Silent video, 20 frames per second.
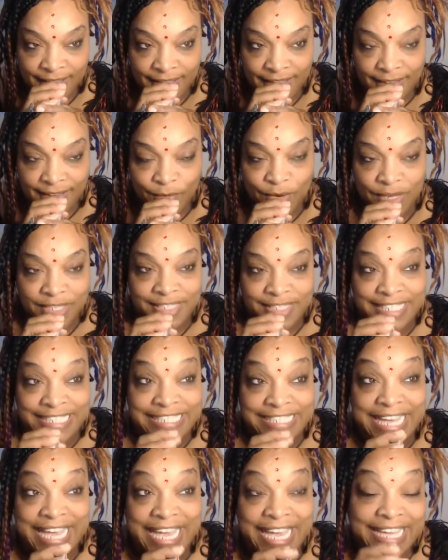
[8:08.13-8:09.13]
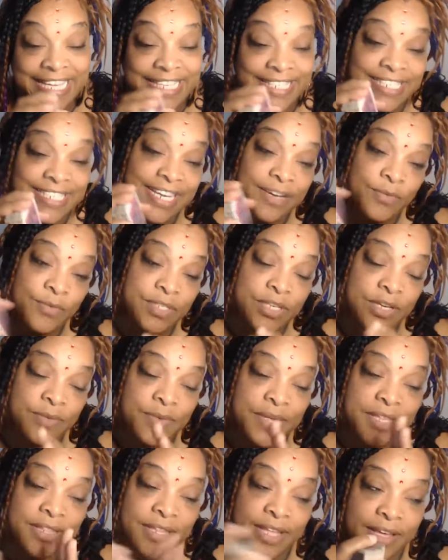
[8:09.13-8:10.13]
What today we talk
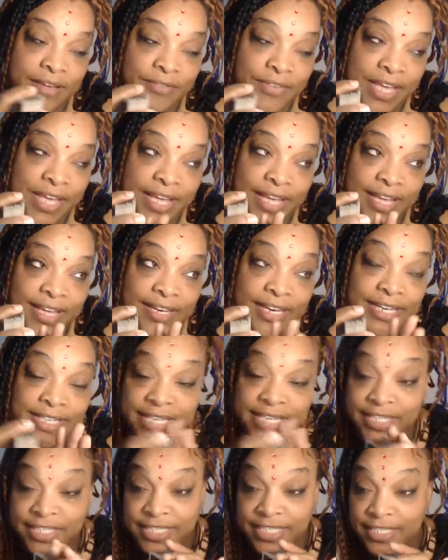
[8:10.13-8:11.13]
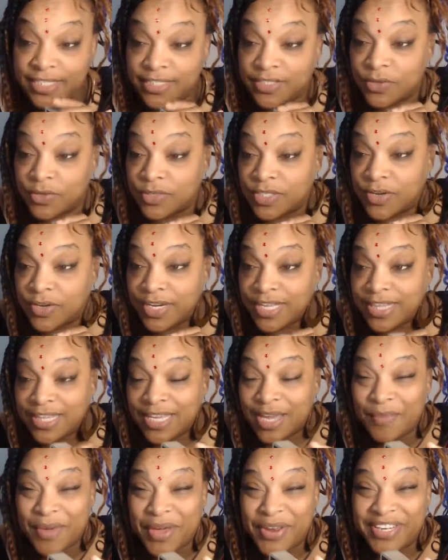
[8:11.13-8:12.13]
about love and addiction. So is there
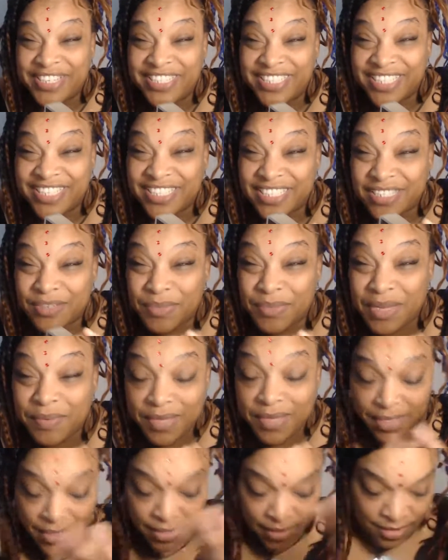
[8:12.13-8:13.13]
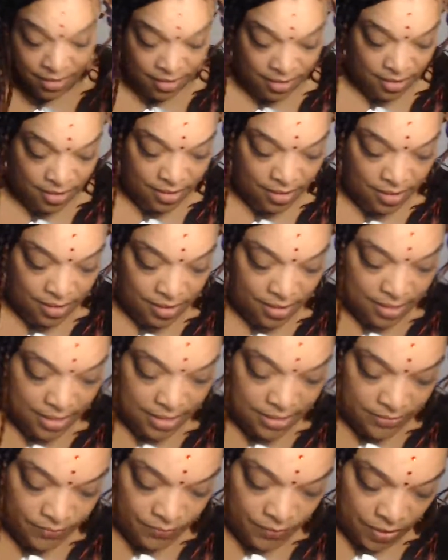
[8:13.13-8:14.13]
anything about addiction maybe?
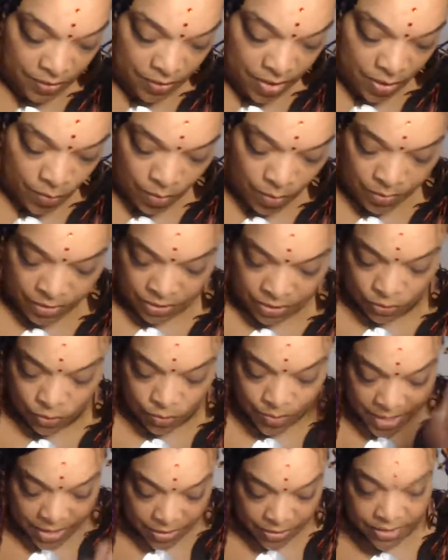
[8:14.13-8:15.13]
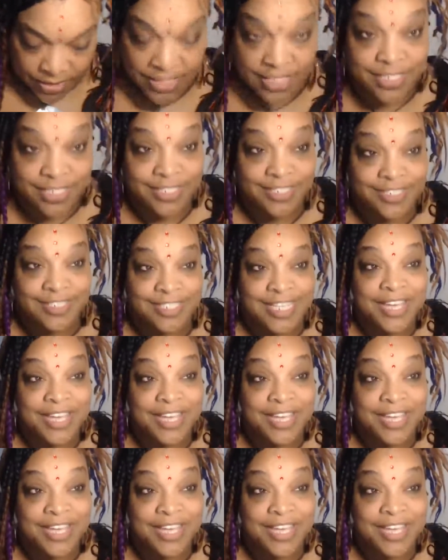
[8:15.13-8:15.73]
Let's figure out what we should do about our addictions.